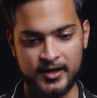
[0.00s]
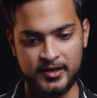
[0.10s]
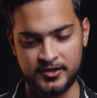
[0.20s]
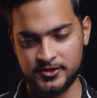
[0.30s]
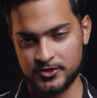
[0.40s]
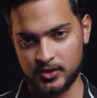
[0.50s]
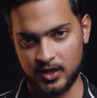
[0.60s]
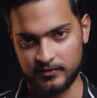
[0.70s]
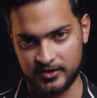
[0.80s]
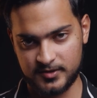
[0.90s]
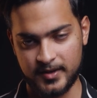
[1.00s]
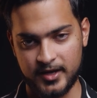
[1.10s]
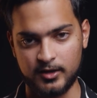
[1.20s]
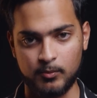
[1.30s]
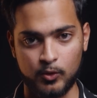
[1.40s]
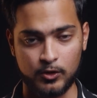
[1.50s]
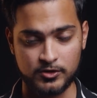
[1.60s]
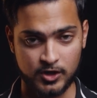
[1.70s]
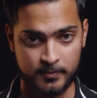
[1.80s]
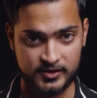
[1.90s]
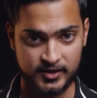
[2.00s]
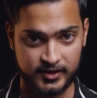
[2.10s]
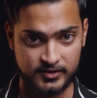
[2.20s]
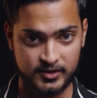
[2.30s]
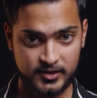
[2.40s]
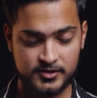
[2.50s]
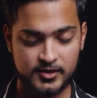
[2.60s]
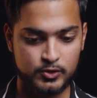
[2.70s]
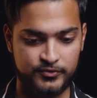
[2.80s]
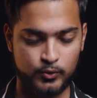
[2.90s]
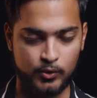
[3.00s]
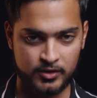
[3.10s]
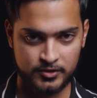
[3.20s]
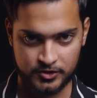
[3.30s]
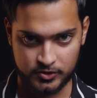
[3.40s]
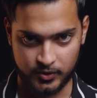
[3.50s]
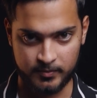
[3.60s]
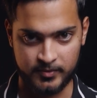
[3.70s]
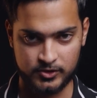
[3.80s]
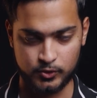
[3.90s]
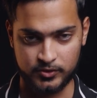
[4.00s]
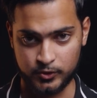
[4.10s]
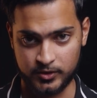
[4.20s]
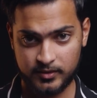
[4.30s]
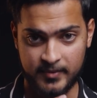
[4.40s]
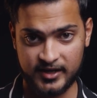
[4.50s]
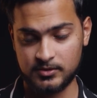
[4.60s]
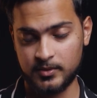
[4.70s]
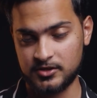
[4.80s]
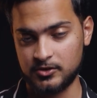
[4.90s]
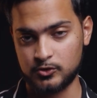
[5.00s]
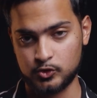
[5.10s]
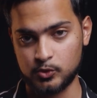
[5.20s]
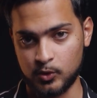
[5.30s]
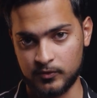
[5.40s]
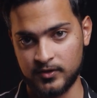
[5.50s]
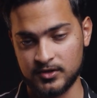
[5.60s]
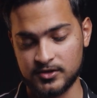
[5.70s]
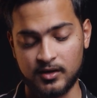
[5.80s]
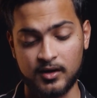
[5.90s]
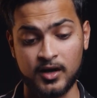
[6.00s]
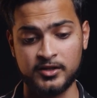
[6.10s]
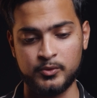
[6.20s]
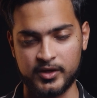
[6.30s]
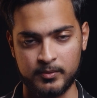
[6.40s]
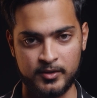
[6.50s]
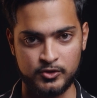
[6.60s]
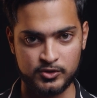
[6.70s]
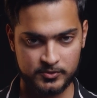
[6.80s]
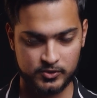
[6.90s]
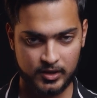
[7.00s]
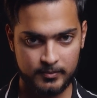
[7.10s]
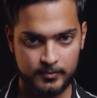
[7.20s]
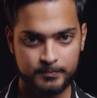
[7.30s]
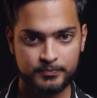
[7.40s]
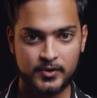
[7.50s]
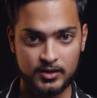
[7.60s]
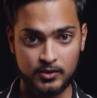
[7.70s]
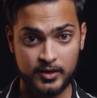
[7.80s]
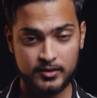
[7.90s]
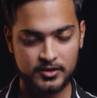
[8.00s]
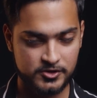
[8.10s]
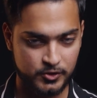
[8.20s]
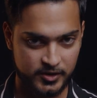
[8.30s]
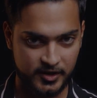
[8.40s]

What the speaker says: and it's just to kind of expand more on topics like these. So if you are just trying to make sure you're maximizing your social profiles, I highly recommend you subscribe. All right, I'll see you in the